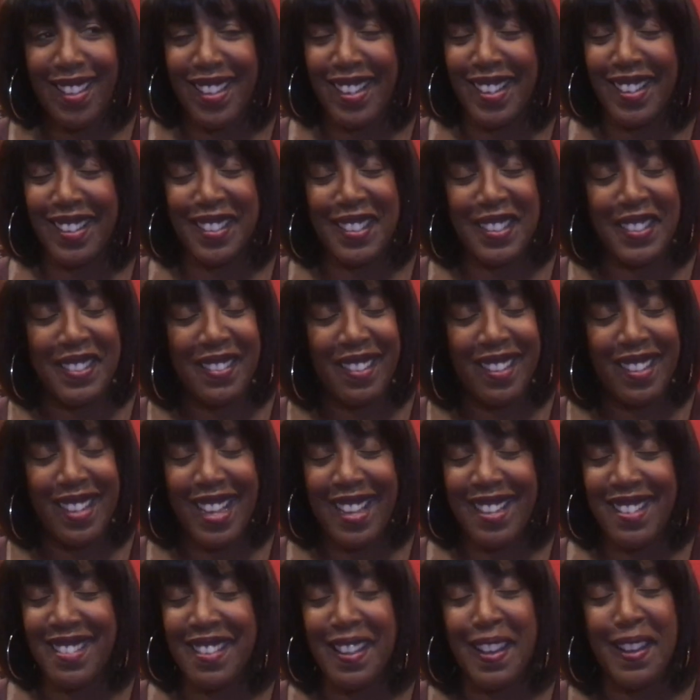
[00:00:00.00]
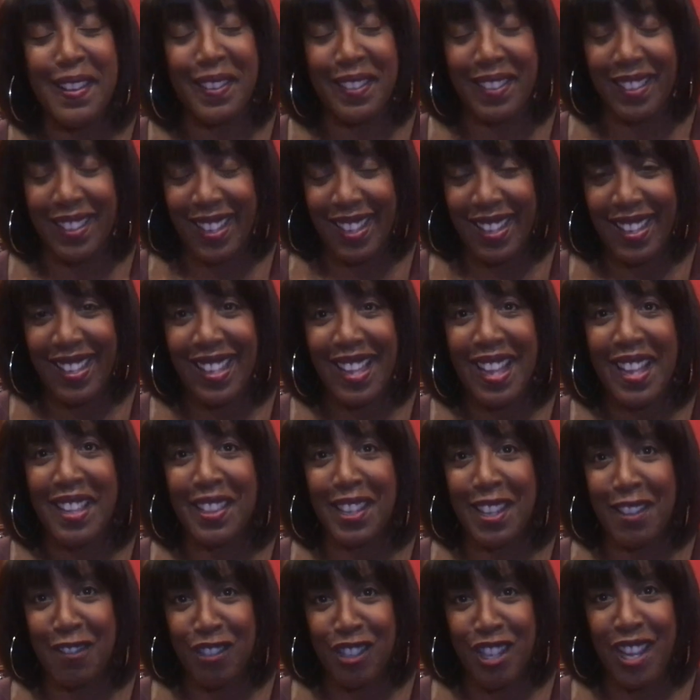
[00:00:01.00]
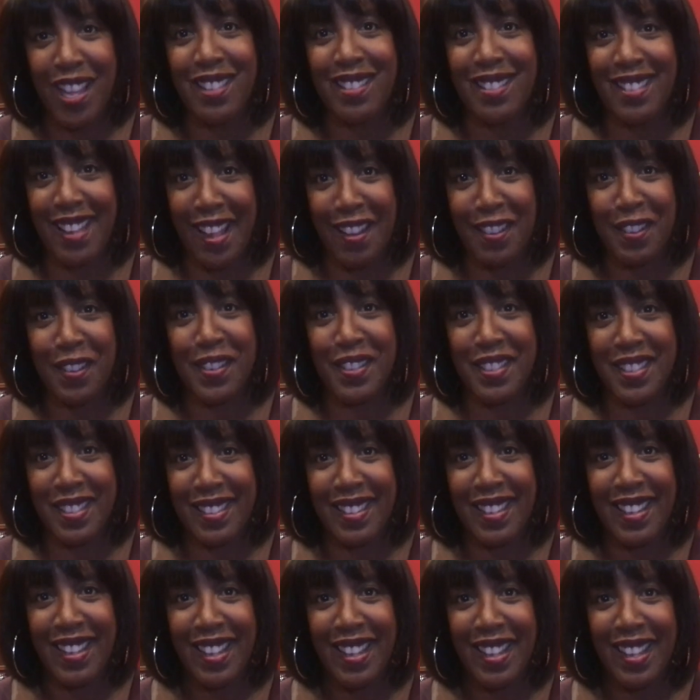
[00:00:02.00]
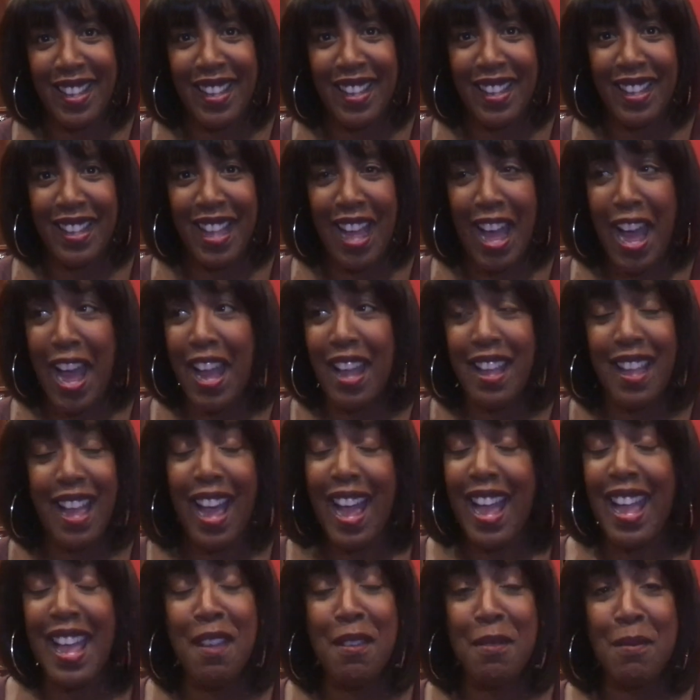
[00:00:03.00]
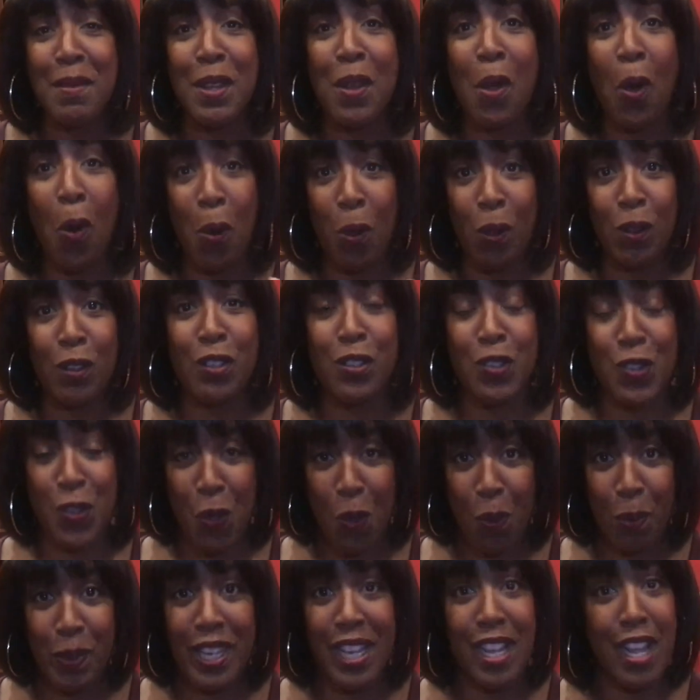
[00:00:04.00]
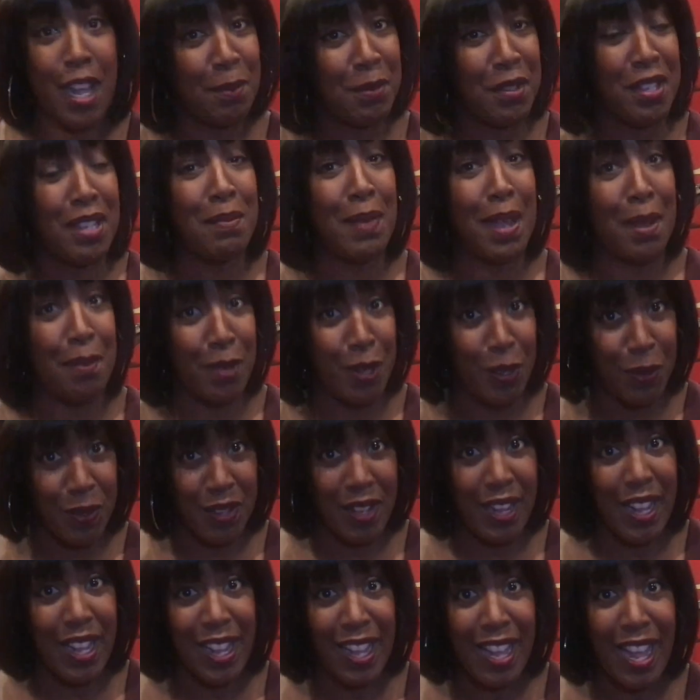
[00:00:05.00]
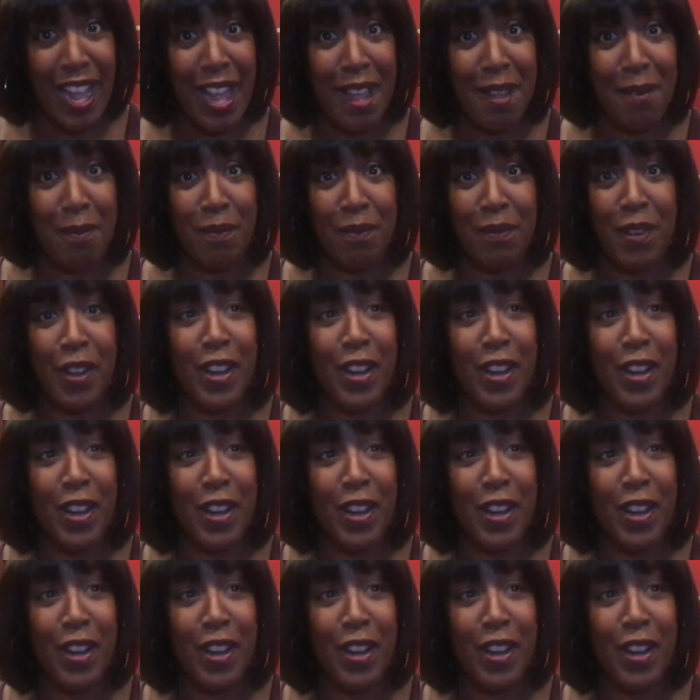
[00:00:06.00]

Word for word: Uh, undoubtedly, I love jazz standards. I, I am an old soul when it comes to my music. I'm